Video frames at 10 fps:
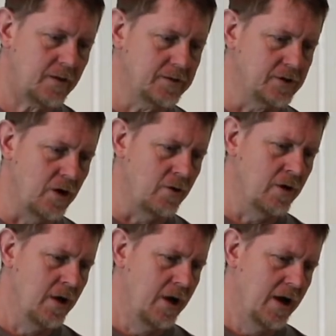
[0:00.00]
So
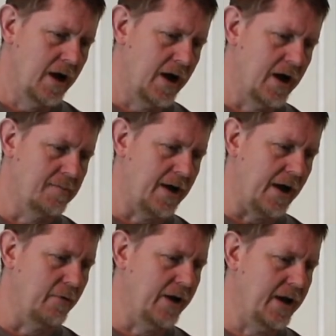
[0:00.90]

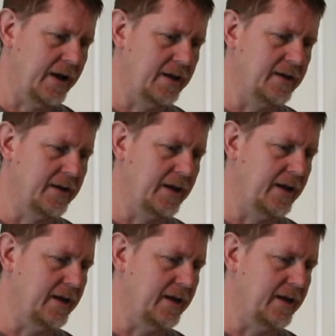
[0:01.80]
I went ahead and